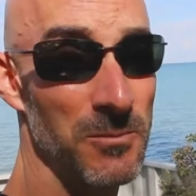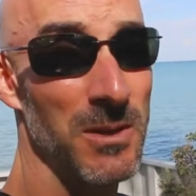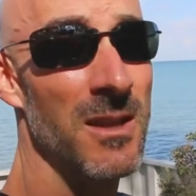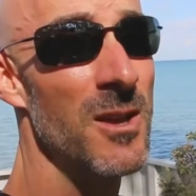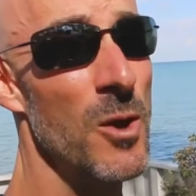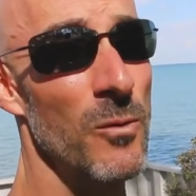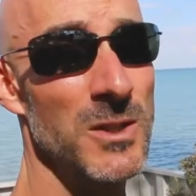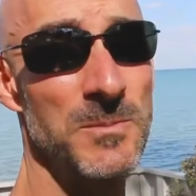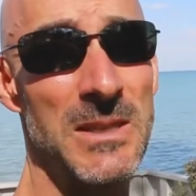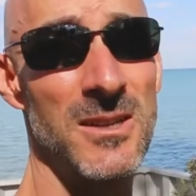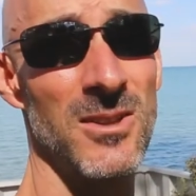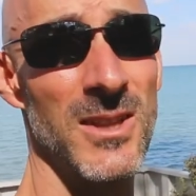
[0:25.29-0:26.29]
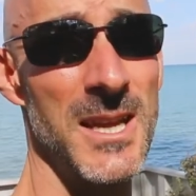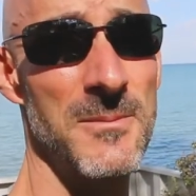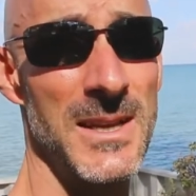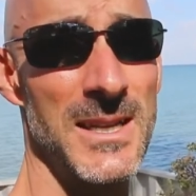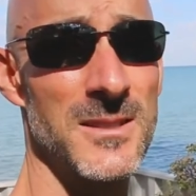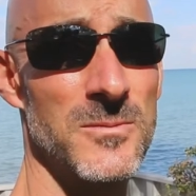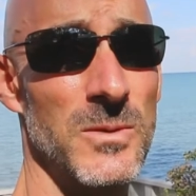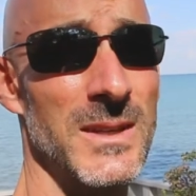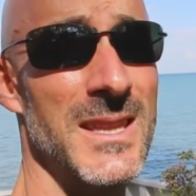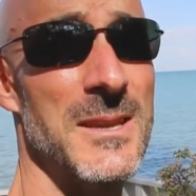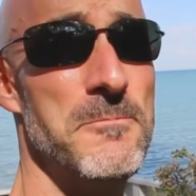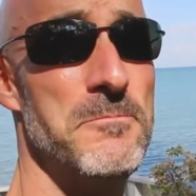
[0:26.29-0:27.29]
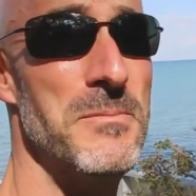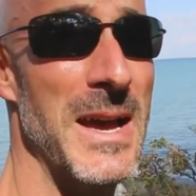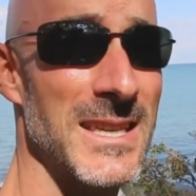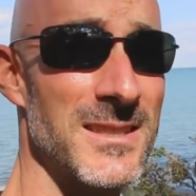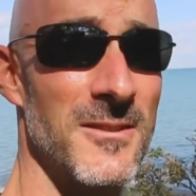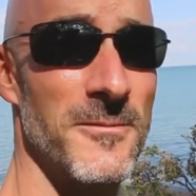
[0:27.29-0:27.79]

one of what's been claimed as one of the best